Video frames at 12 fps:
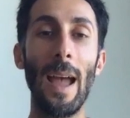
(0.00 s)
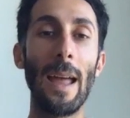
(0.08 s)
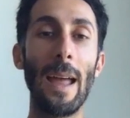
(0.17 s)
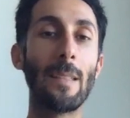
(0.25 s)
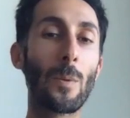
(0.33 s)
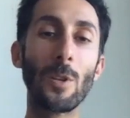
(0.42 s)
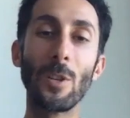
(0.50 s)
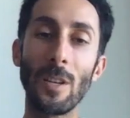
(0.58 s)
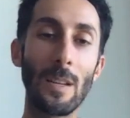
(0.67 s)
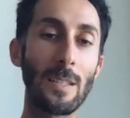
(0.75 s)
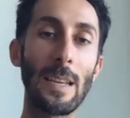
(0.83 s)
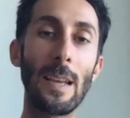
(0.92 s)
And then we're just
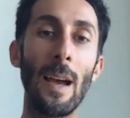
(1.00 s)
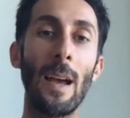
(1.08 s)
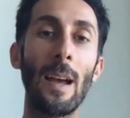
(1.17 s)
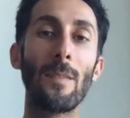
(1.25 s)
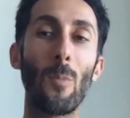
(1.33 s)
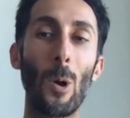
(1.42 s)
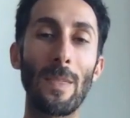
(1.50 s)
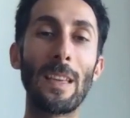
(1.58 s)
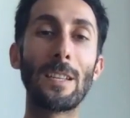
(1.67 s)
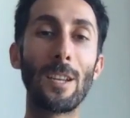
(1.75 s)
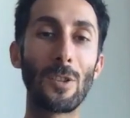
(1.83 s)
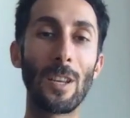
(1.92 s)
going to see what
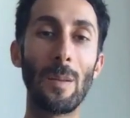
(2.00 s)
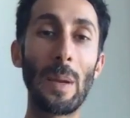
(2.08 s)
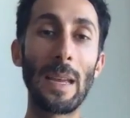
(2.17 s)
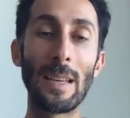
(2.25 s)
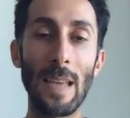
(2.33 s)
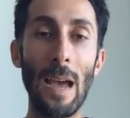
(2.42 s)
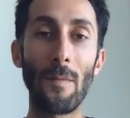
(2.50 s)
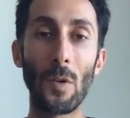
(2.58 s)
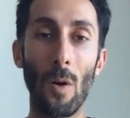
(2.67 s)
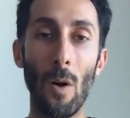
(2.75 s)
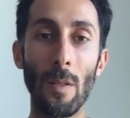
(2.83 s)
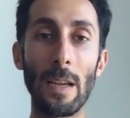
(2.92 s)
this year is going to be is
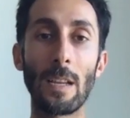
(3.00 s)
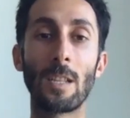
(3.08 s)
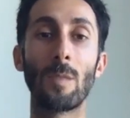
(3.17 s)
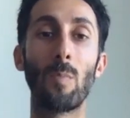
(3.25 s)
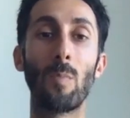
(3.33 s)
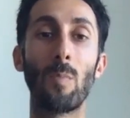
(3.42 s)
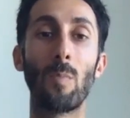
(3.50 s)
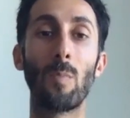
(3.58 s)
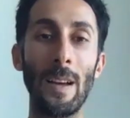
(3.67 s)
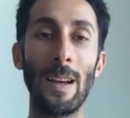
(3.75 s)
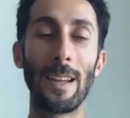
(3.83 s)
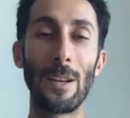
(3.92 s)
after all the
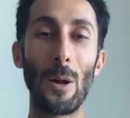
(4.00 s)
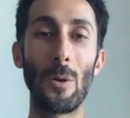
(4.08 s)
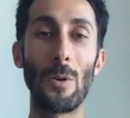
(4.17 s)
explosion of,